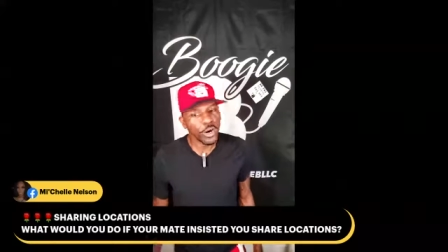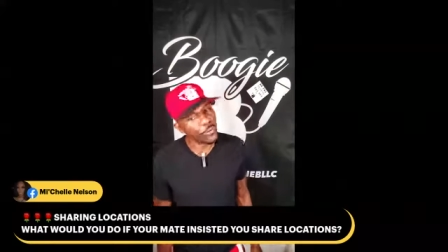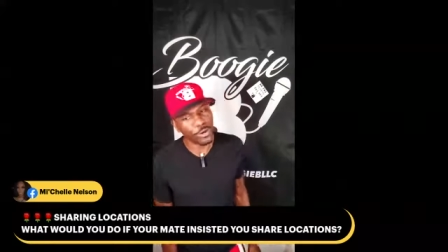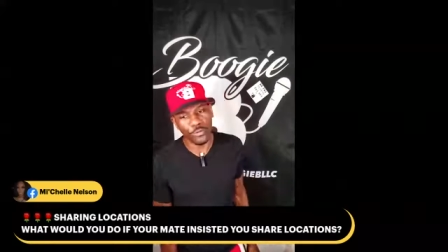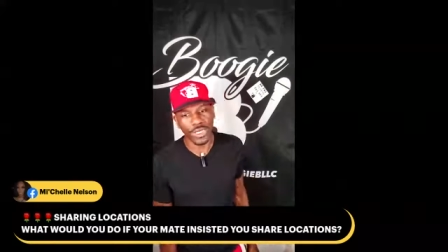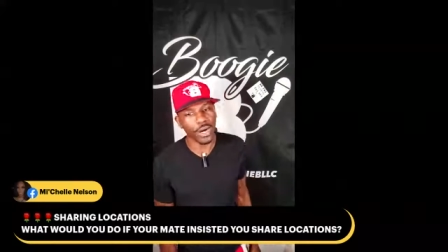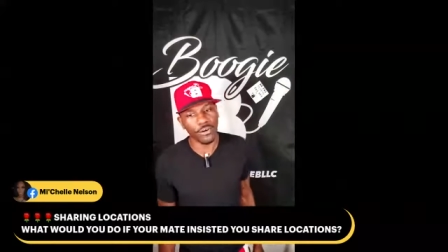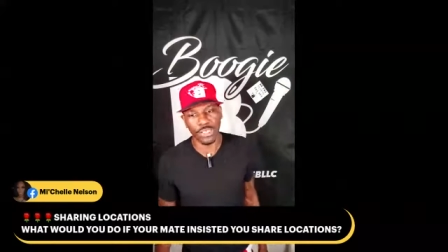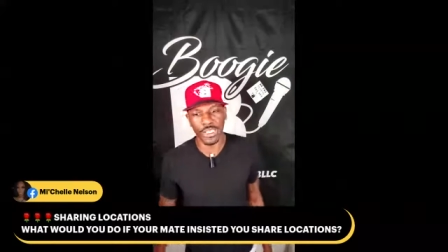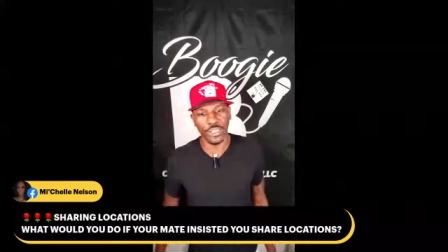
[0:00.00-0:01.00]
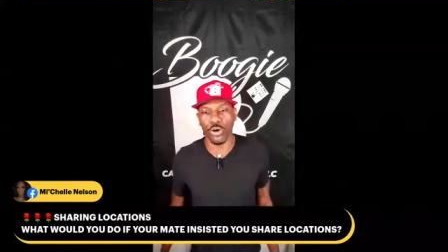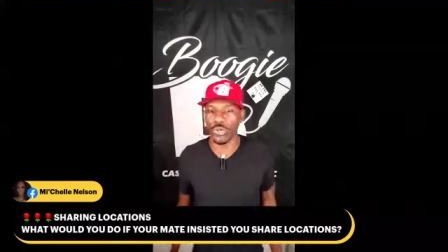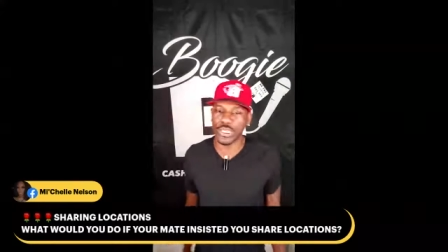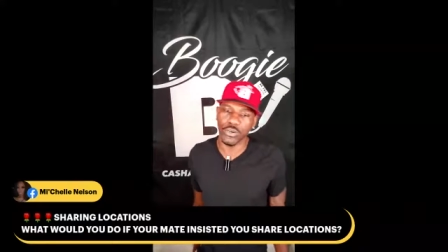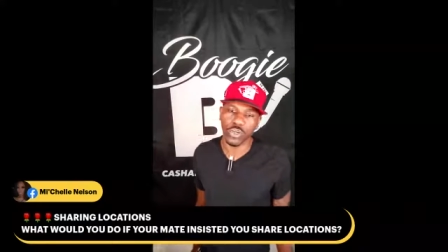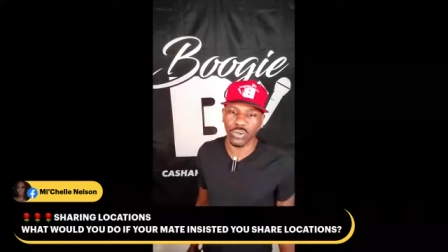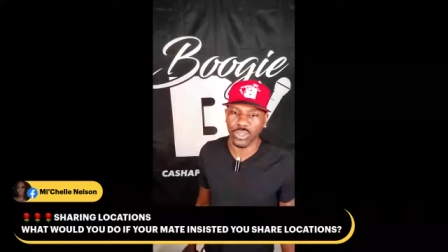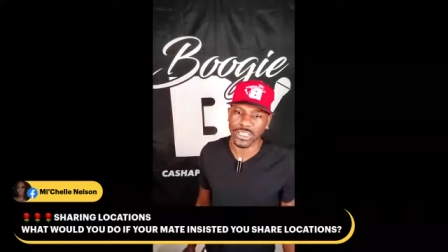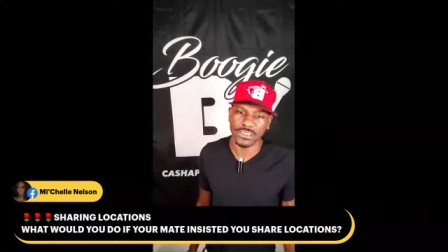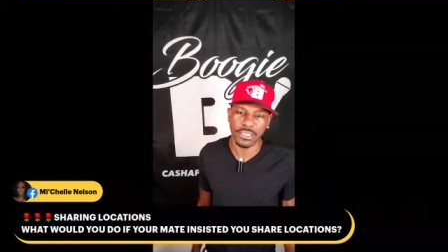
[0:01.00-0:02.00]
Well, we already know your
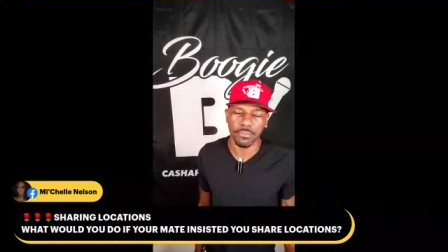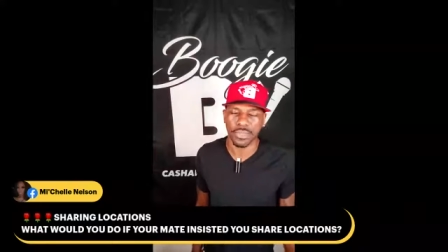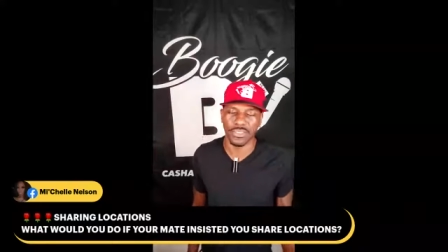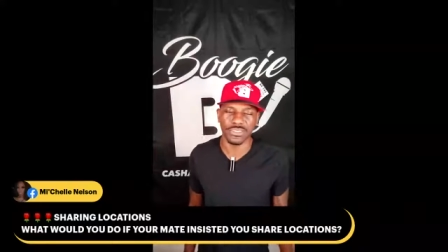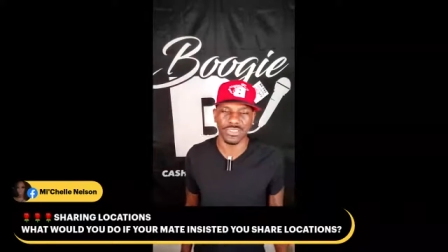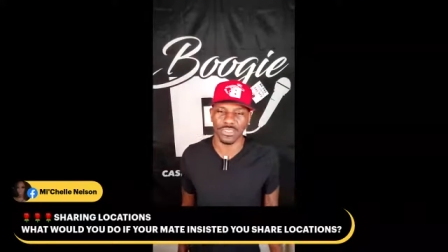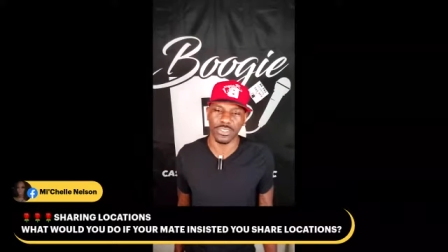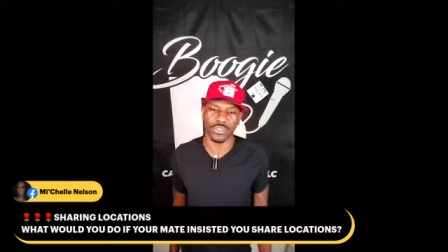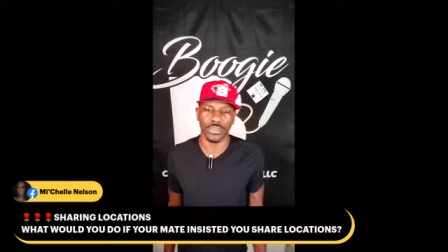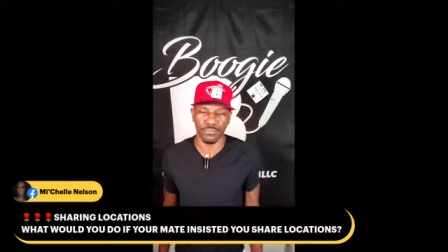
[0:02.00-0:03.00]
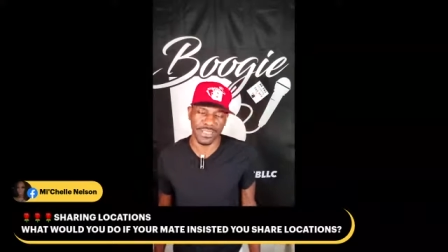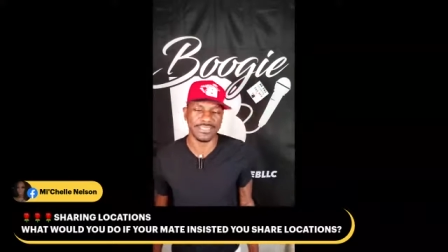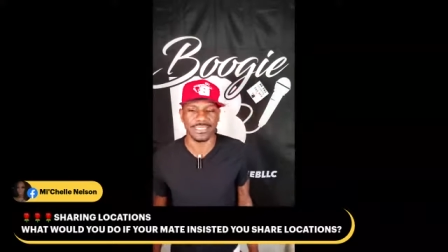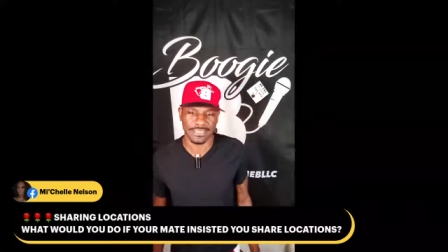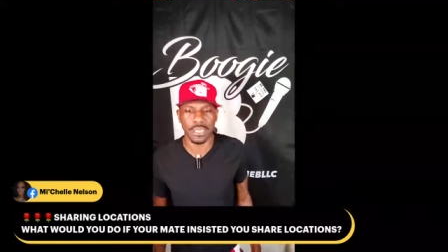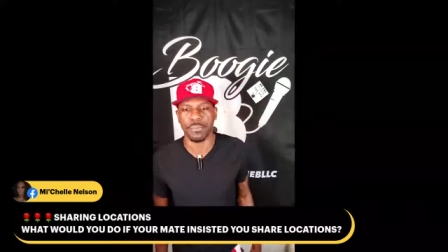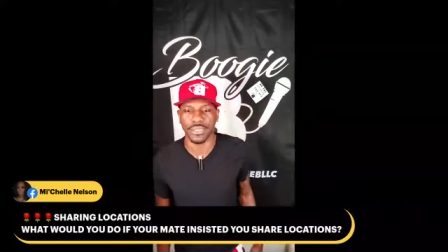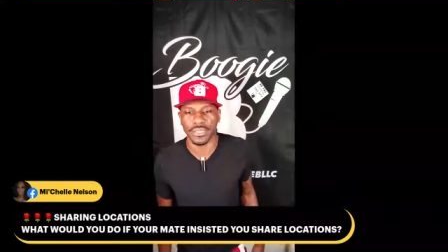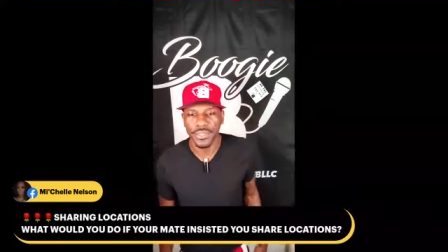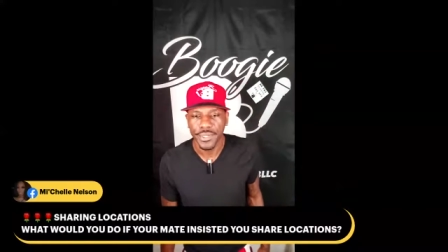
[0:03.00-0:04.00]
location pertinent to Mississippi.